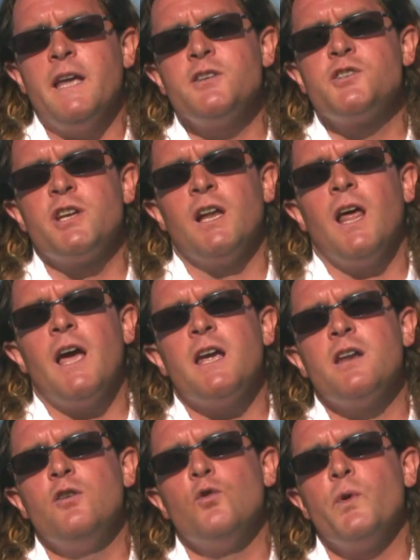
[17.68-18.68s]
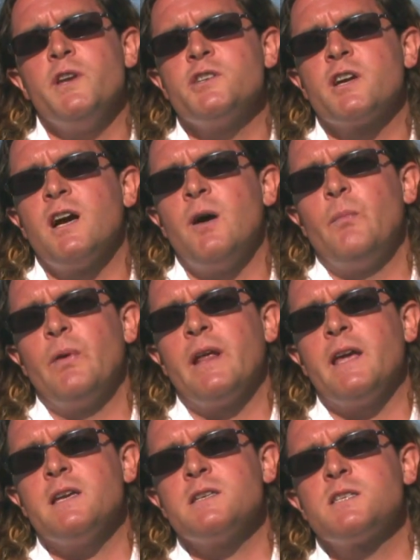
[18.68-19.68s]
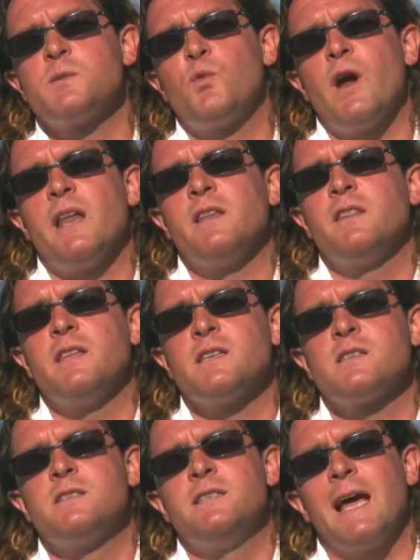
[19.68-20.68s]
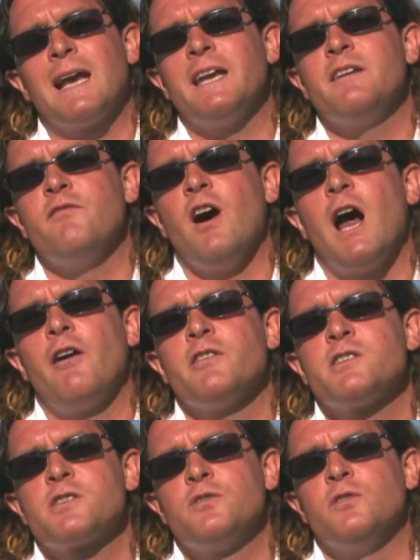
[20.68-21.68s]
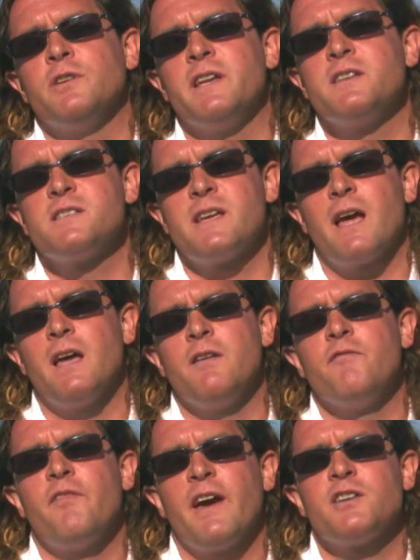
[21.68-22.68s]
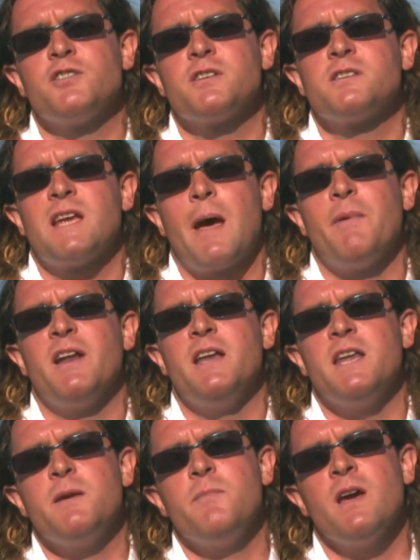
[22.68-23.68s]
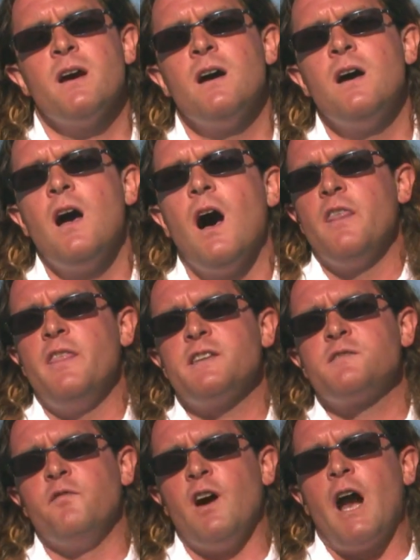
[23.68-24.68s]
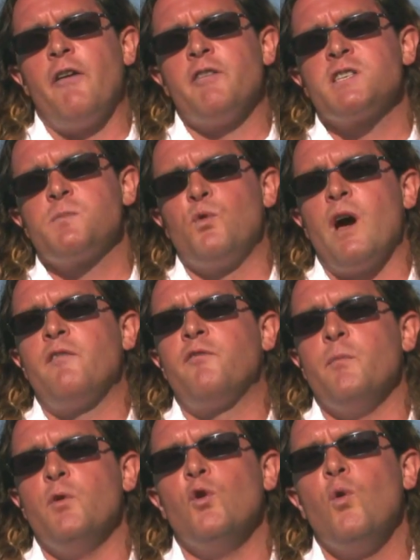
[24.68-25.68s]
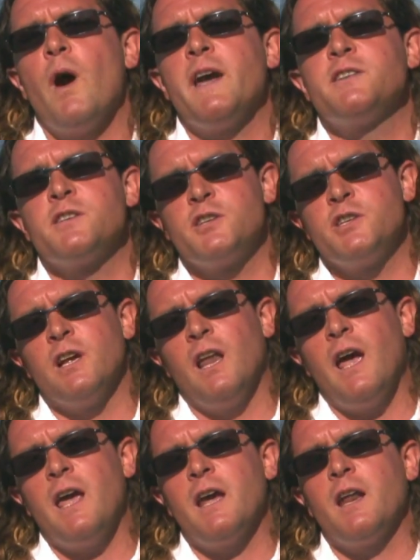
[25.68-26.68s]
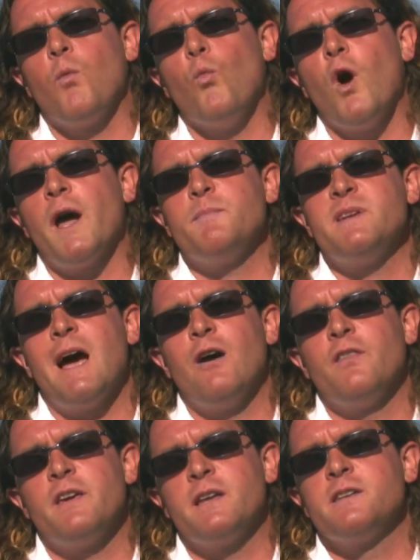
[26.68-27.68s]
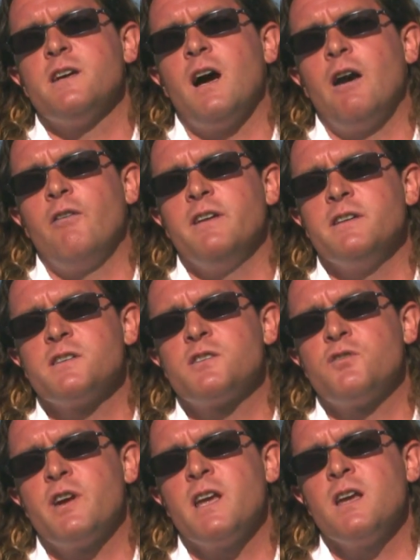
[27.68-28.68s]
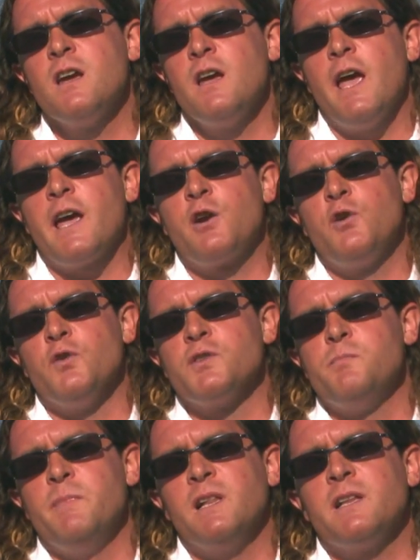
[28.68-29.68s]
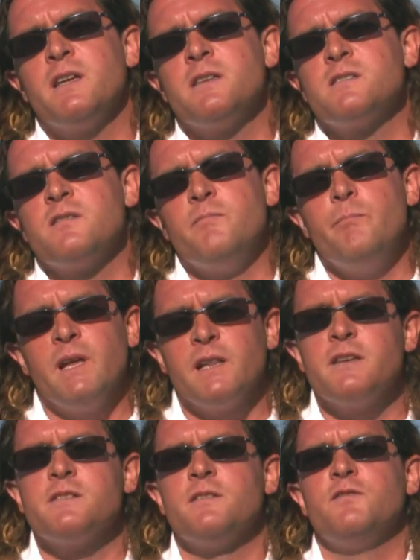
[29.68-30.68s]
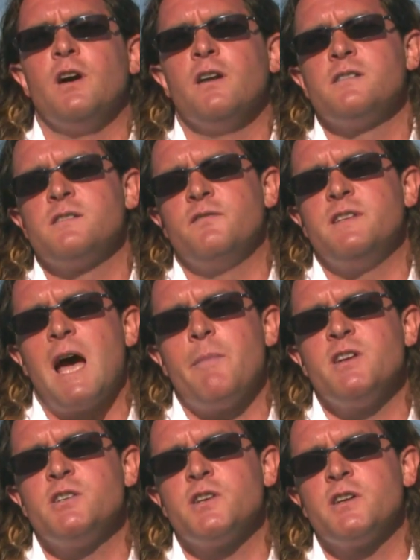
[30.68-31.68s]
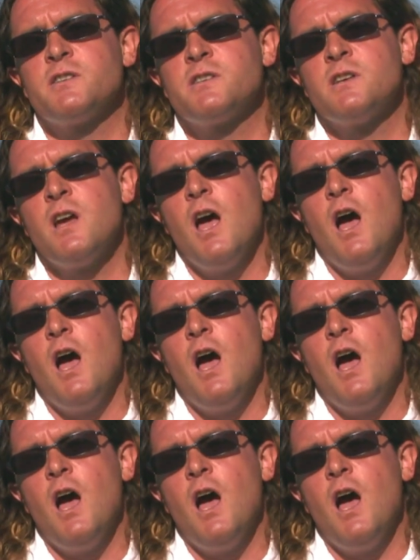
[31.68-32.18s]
In Chile, Norwegian companies spread this deadly virus called infectious salmon anemia. This virus spread from Norway to Chile and it wiped out the entire industry. It caused millions and millions of dollars of damages.